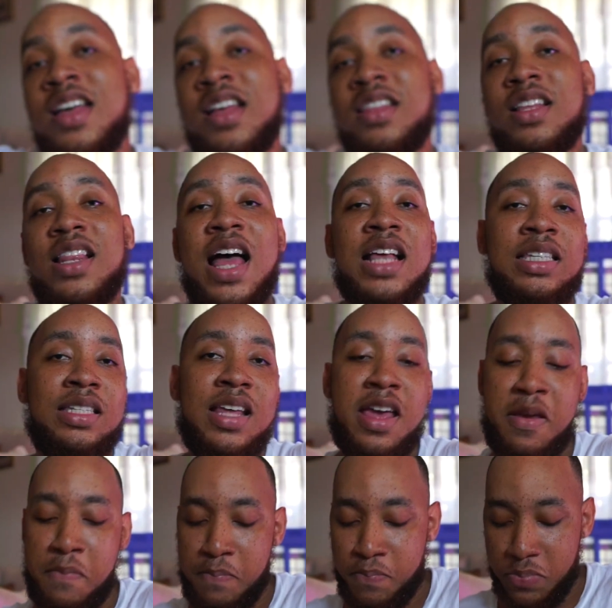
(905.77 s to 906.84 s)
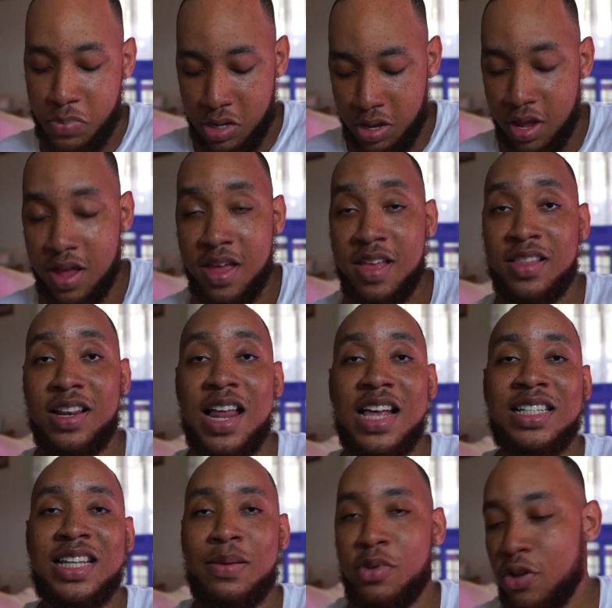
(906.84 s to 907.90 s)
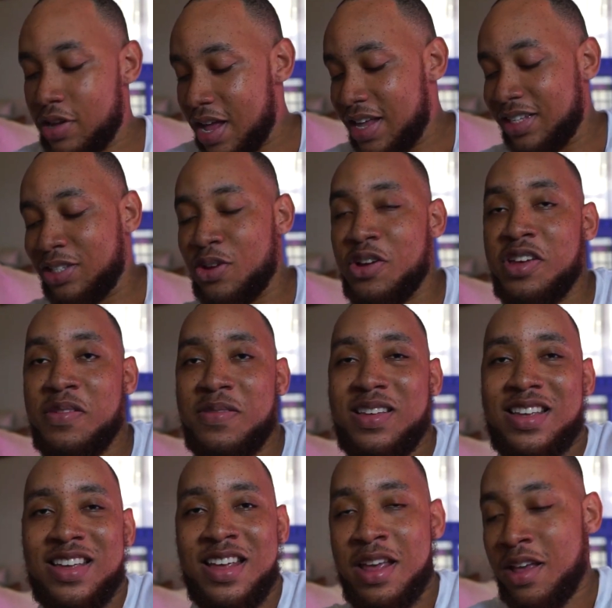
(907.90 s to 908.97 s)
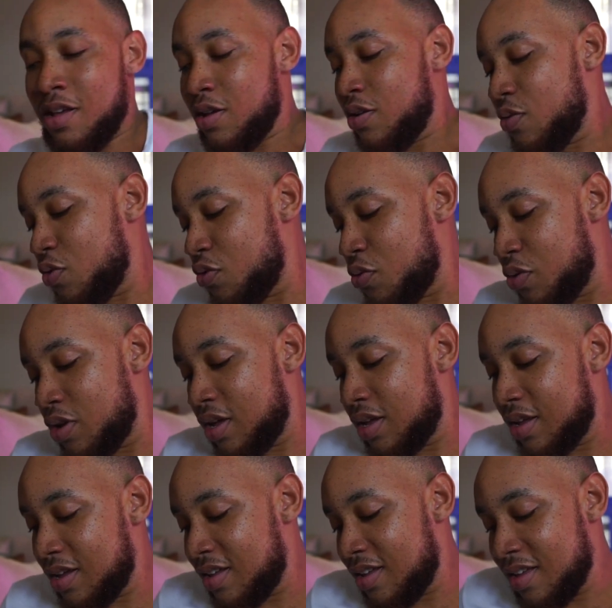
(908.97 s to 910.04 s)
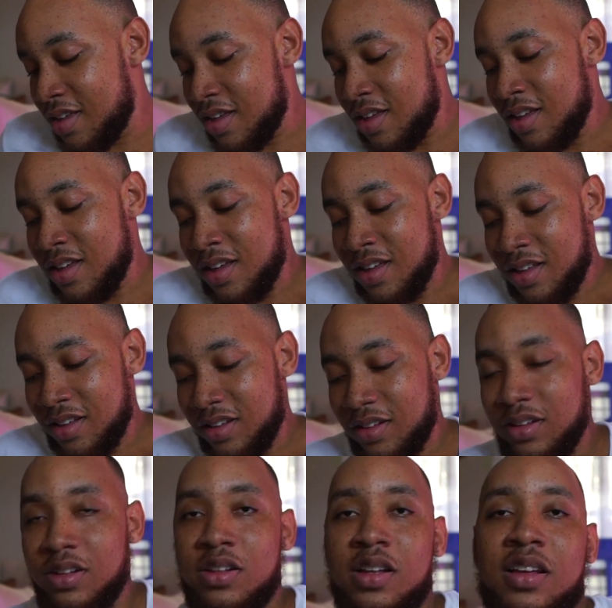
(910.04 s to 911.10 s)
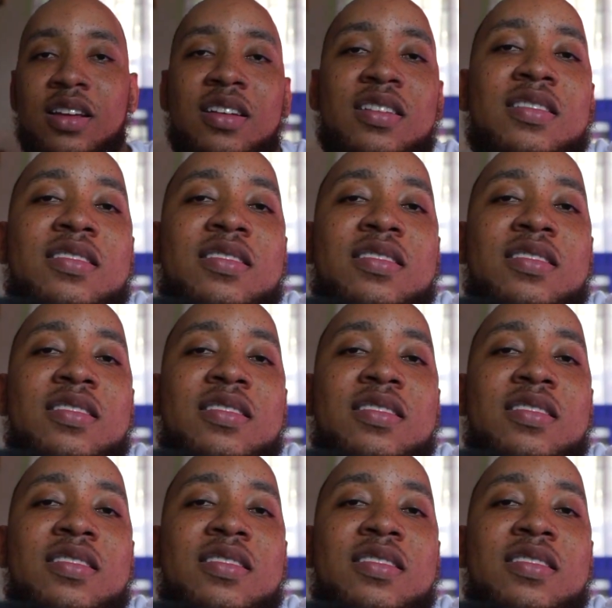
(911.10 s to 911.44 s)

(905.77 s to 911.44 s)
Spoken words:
The last time your guy saw it. Oh. Look.